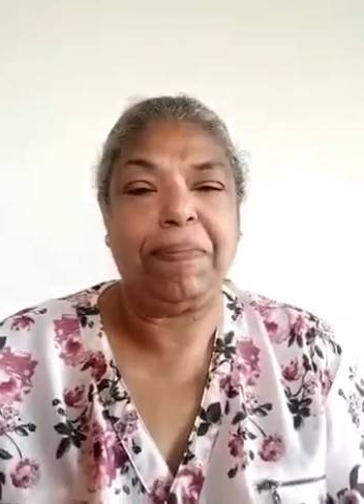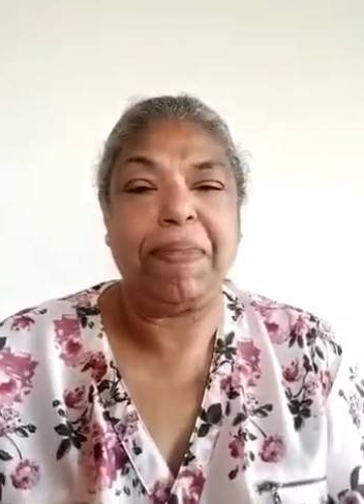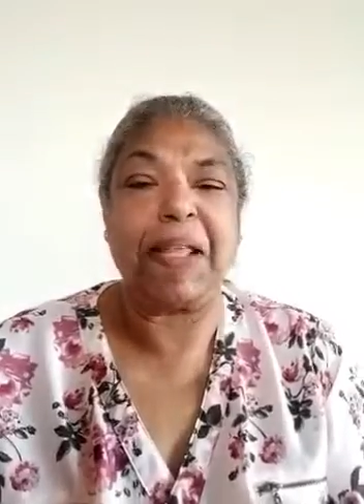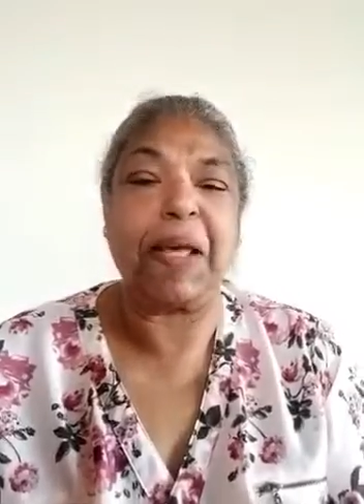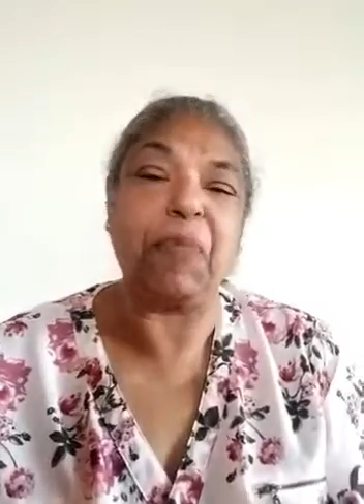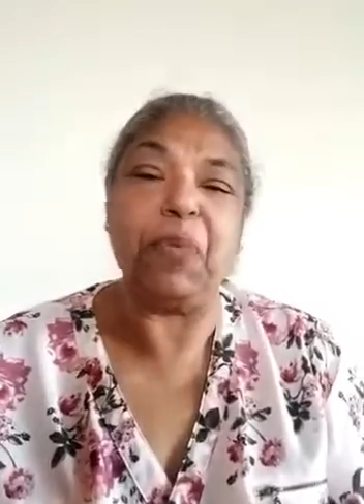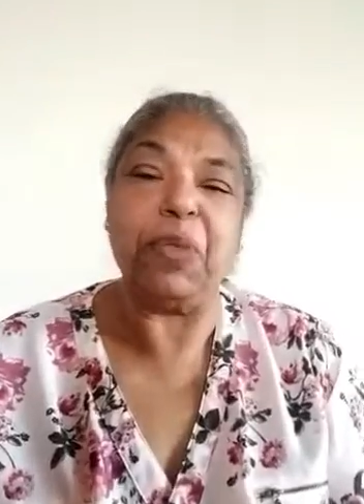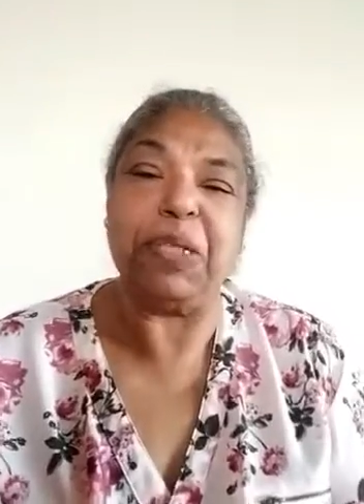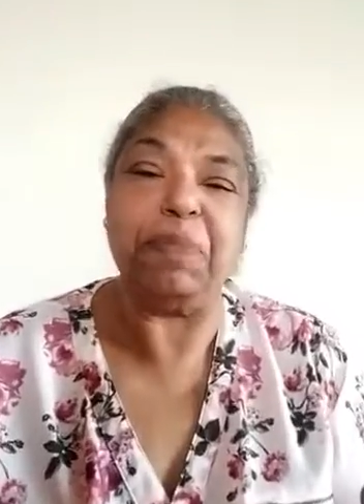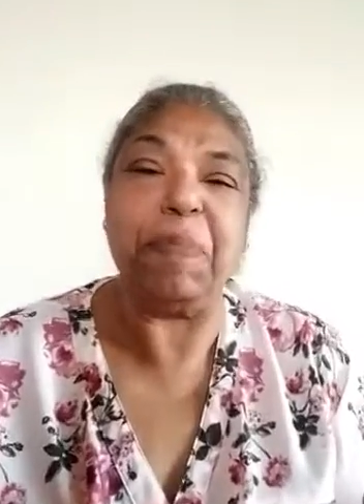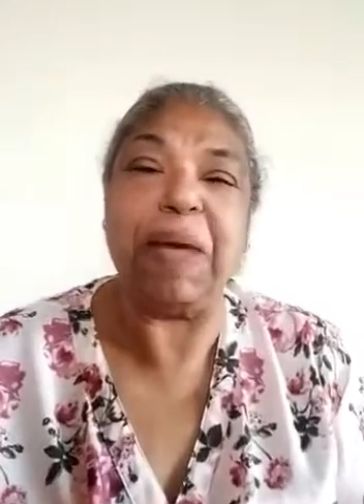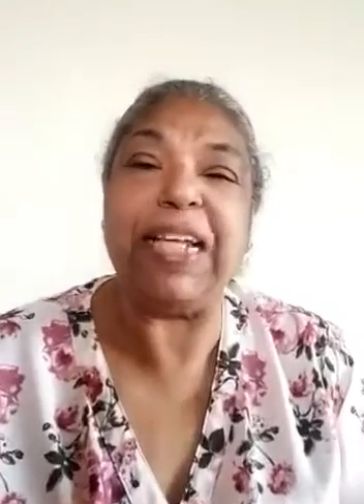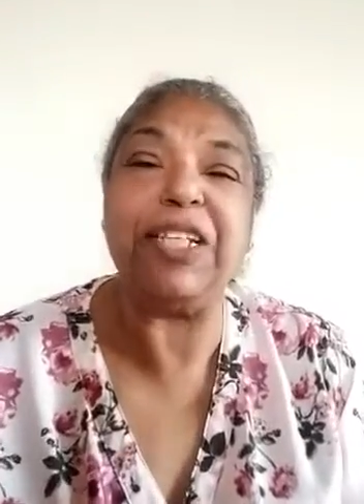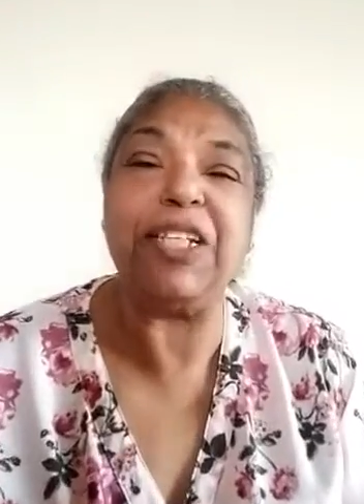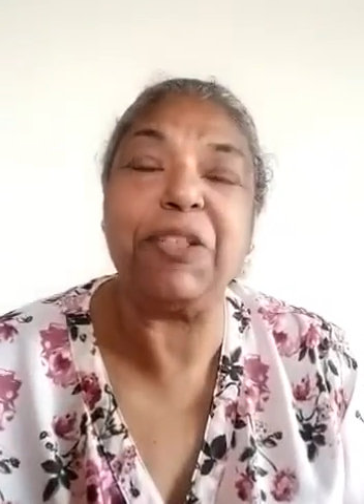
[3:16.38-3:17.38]
that was
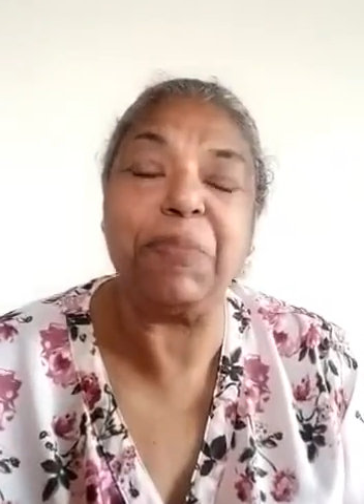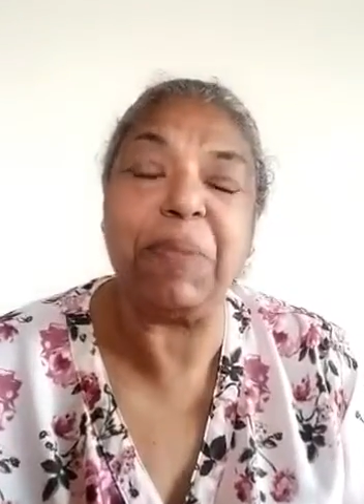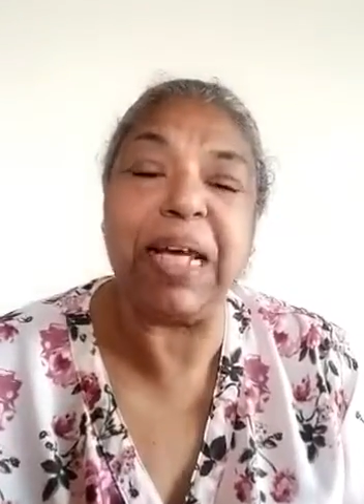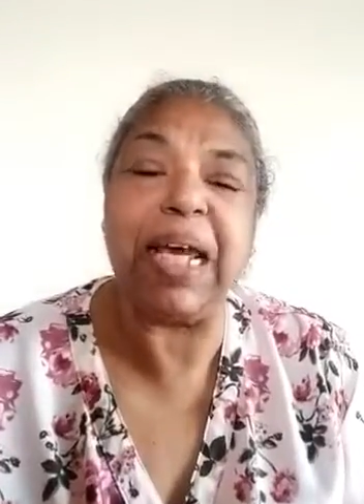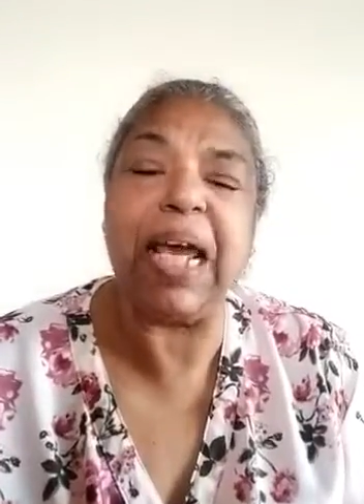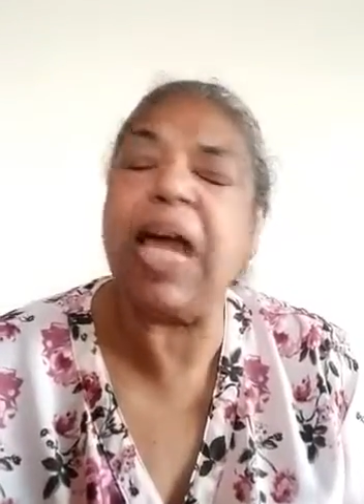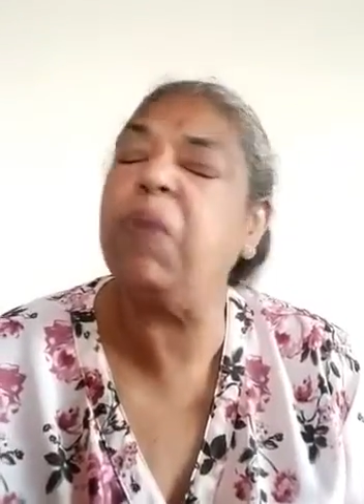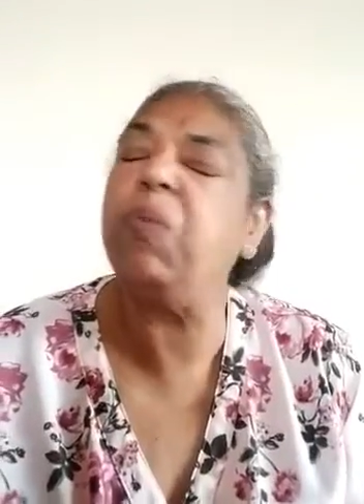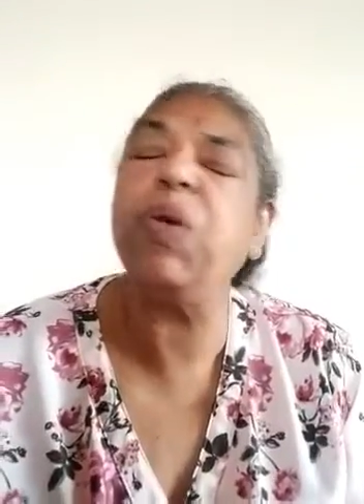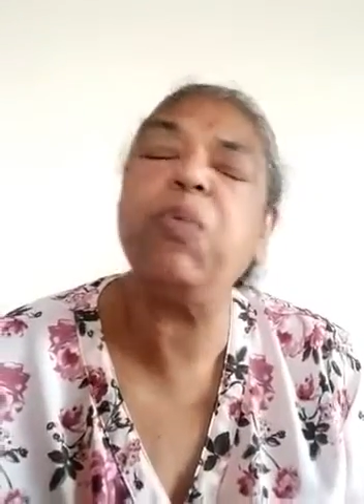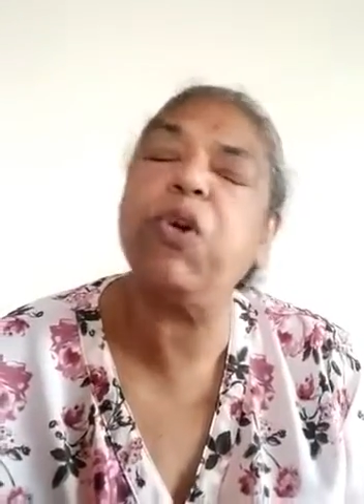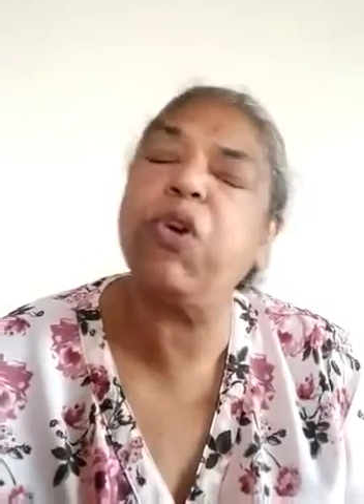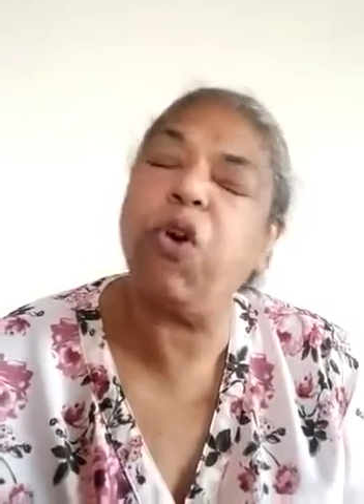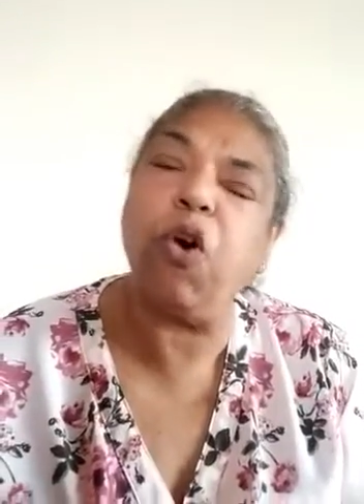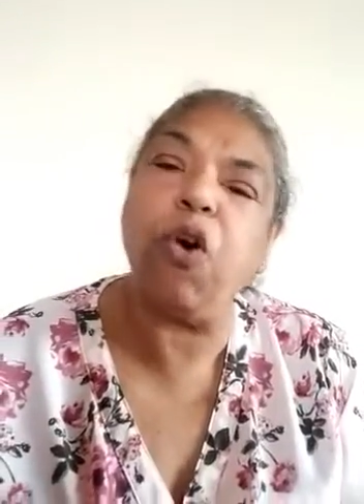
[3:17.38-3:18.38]
made to me, and we
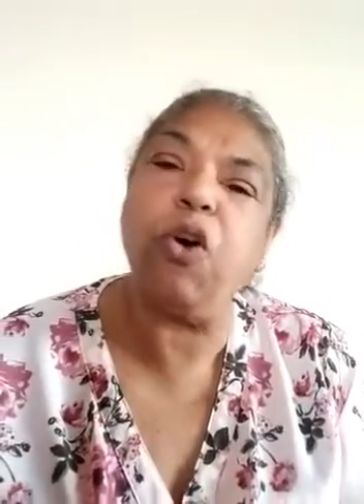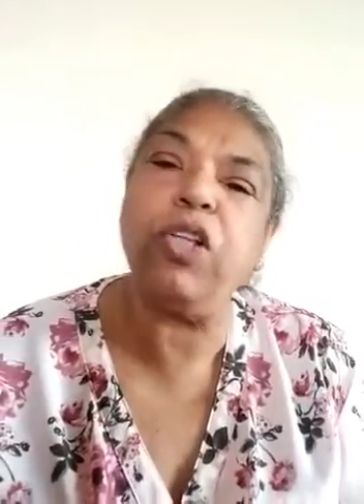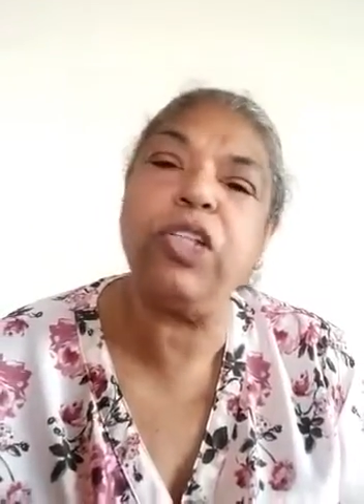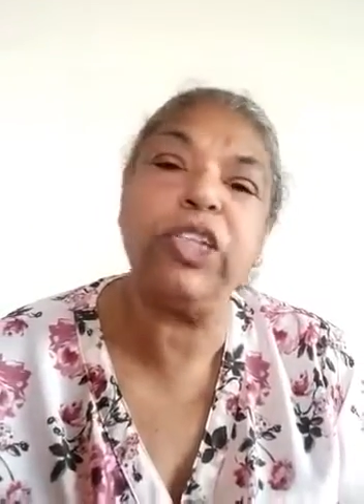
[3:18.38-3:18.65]
were all